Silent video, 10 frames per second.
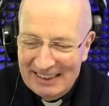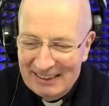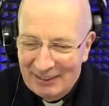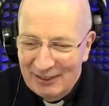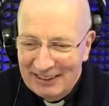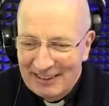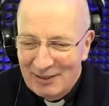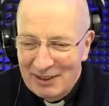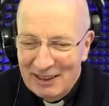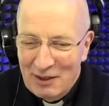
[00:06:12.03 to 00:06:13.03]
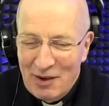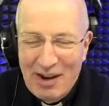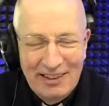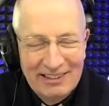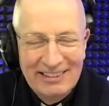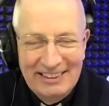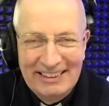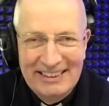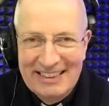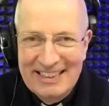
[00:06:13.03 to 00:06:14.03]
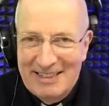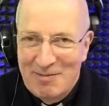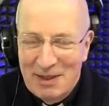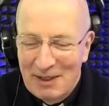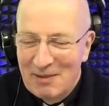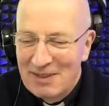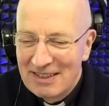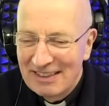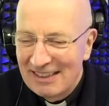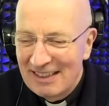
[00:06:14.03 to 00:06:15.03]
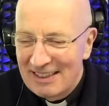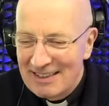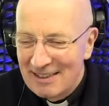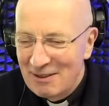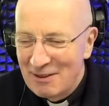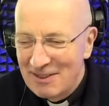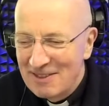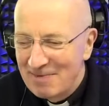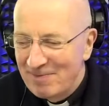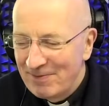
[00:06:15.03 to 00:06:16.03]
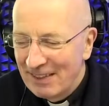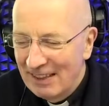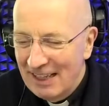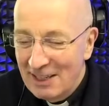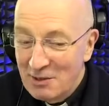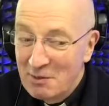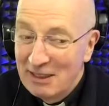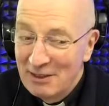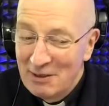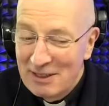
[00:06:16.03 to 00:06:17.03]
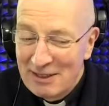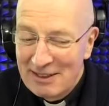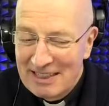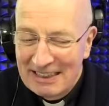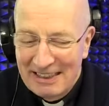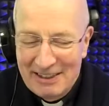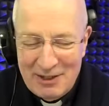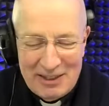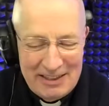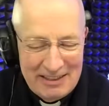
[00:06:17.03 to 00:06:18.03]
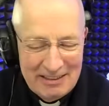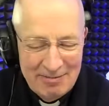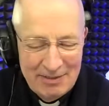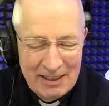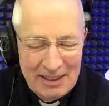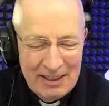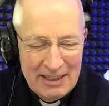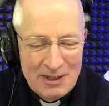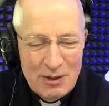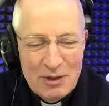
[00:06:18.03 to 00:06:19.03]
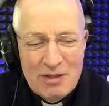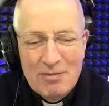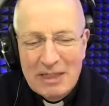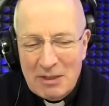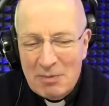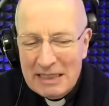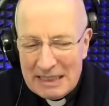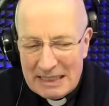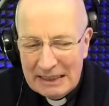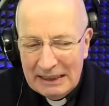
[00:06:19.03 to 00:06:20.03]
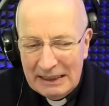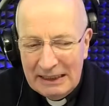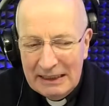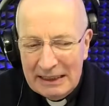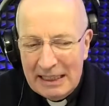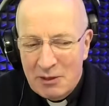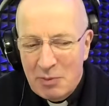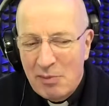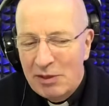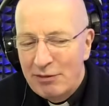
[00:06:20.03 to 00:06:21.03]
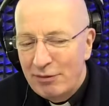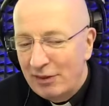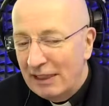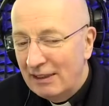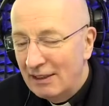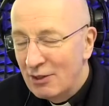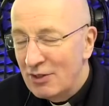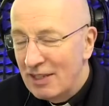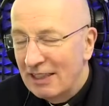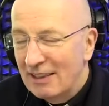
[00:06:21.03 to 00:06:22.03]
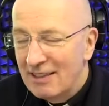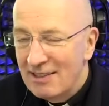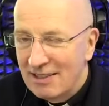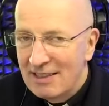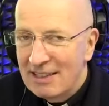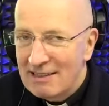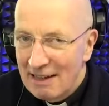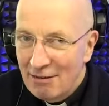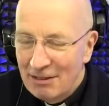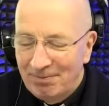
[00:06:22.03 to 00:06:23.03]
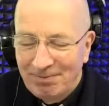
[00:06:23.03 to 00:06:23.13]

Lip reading: So when they go wrong, it becomes a colossal nuisance, as we well know with all our technology here. So it's a mixed blessing, and again, as people of faith, I'll just take that to the next level.